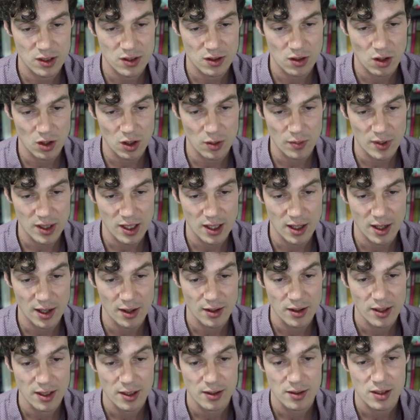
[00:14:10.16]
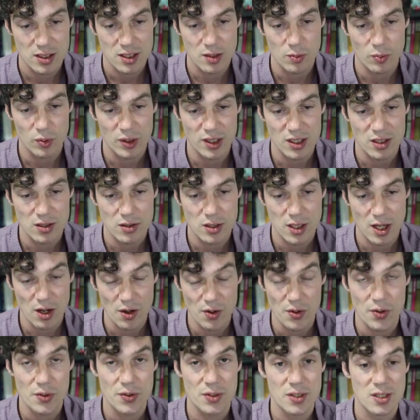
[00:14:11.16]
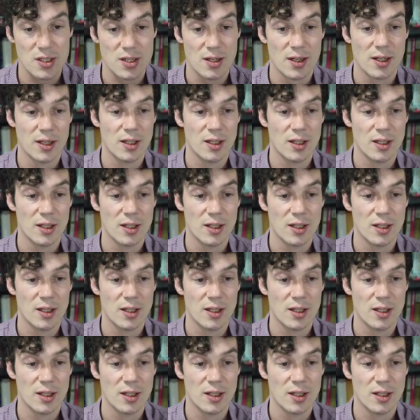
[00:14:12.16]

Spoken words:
column here simply tells